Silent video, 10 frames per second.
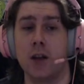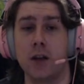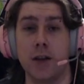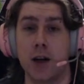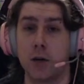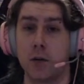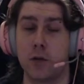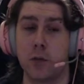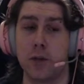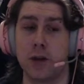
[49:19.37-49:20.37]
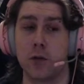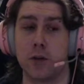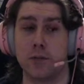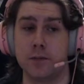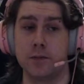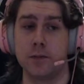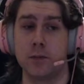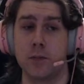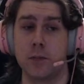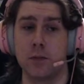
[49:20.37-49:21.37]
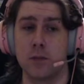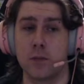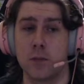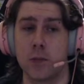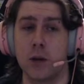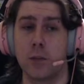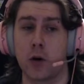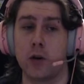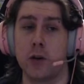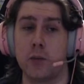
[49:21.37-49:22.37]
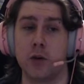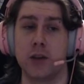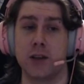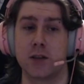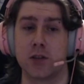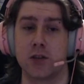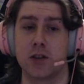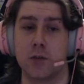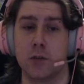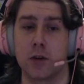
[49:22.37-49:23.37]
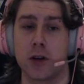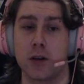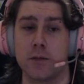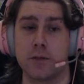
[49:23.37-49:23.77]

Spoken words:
Now for a big one. Party booking system, okay?